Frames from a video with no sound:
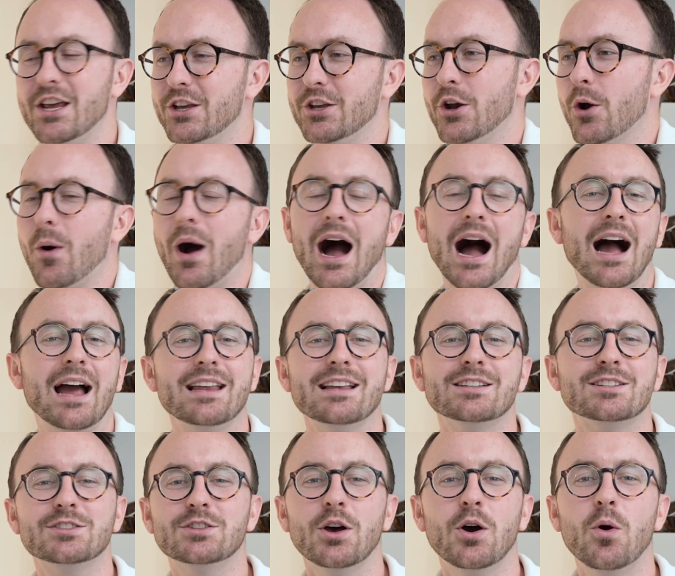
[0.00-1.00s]
you know,
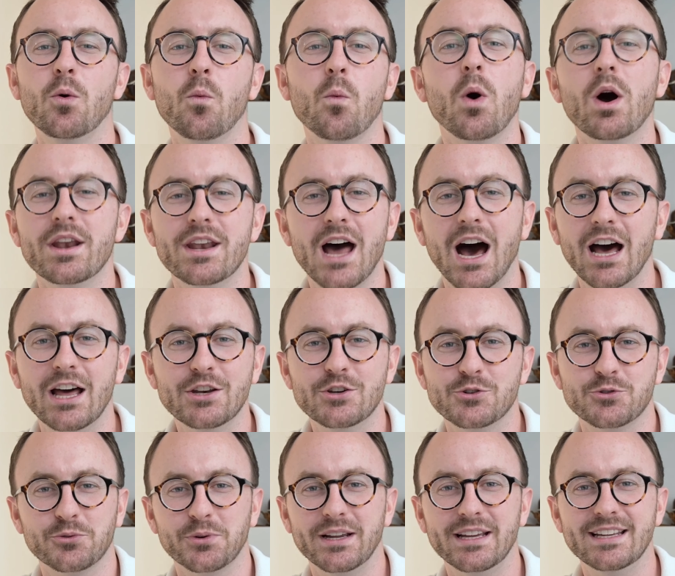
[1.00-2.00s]
ISO
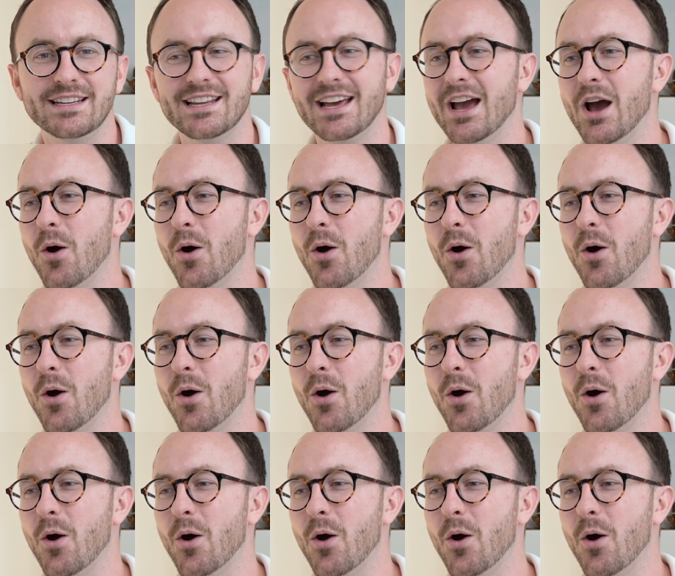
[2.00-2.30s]
100